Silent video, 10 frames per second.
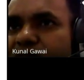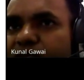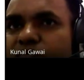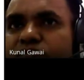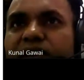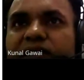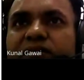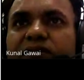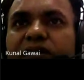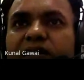two sides,
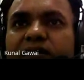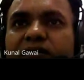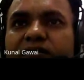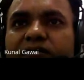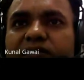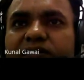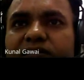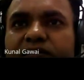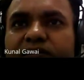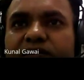this
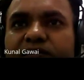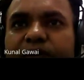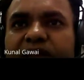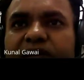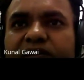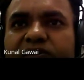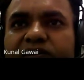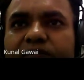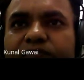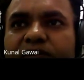spherical
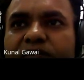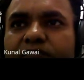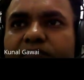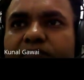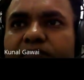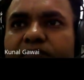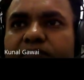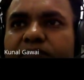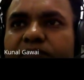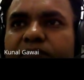shaped
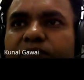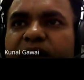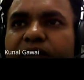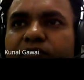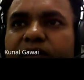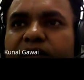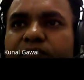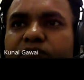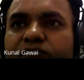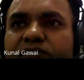
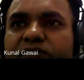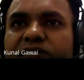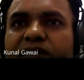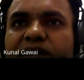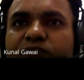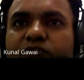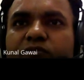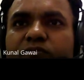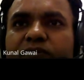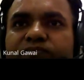microencapsule, these are
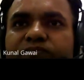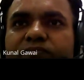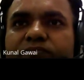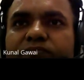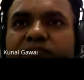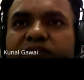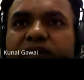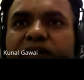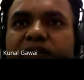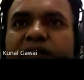from
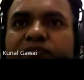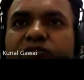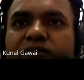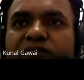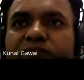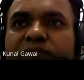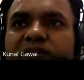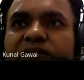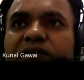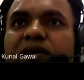encapsulation
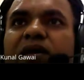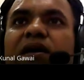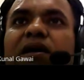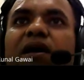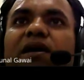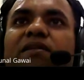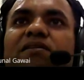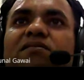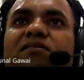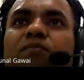method, and
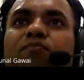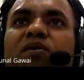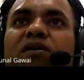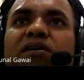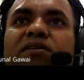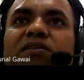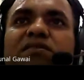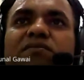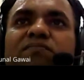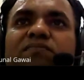this upper it is
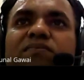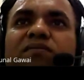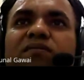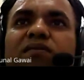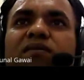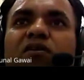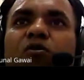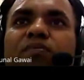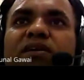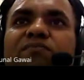
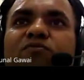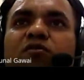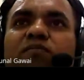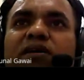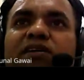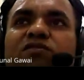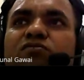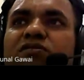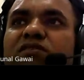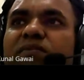obtained from
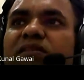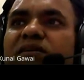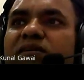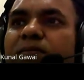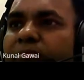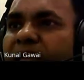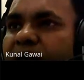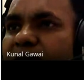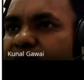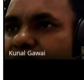extrusion method,
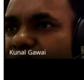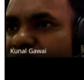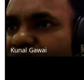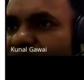and this